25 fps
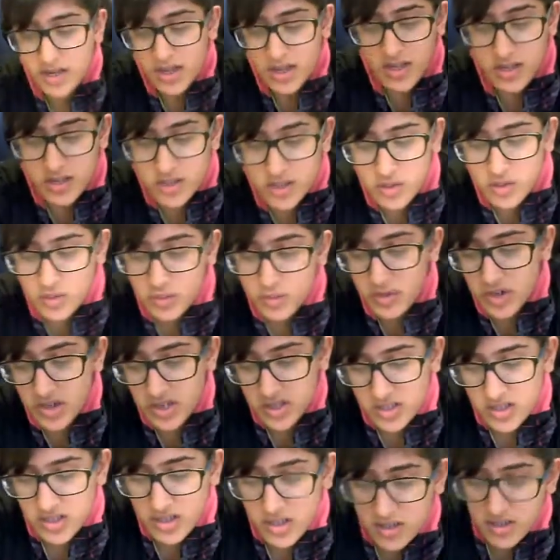a sumo
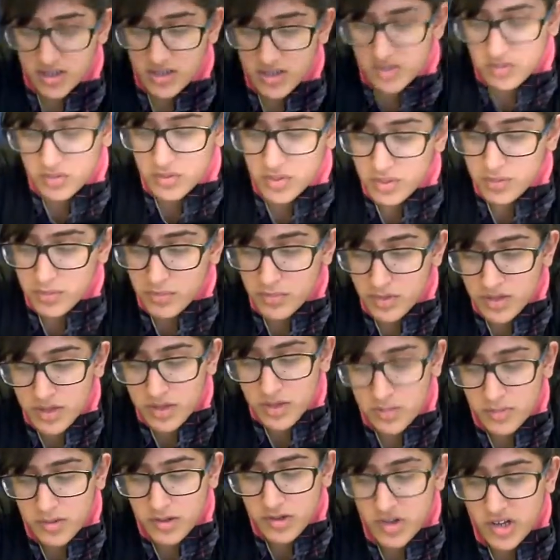wrestler, because he would need
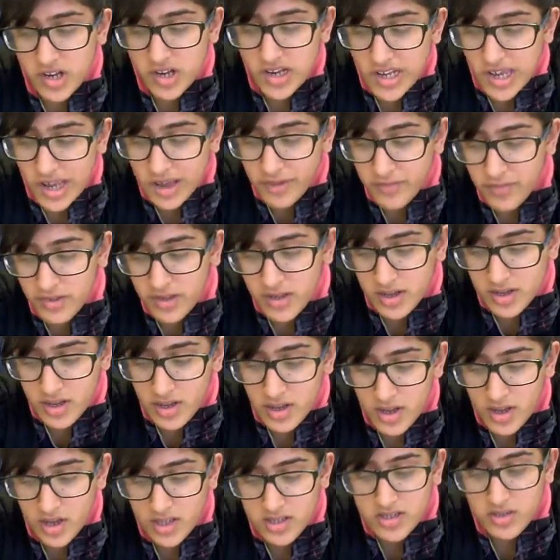to be really heavy,
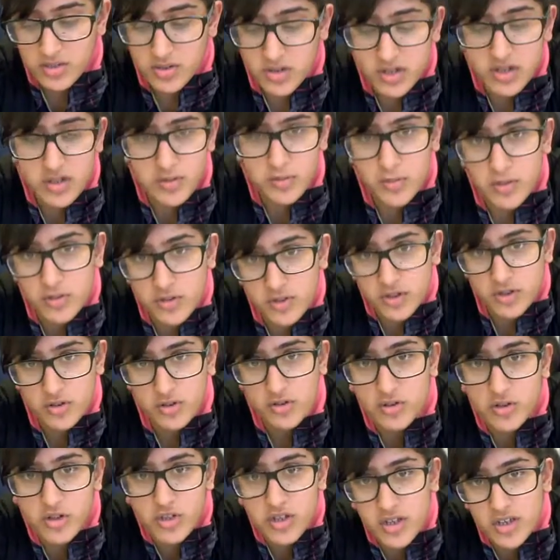as they would need to push
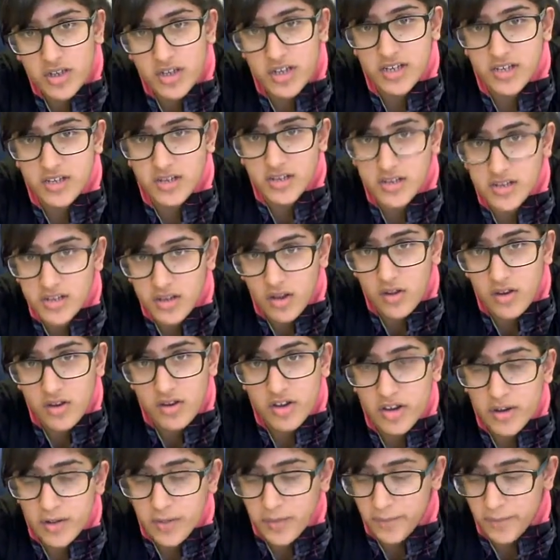other wrestlers out of the ring.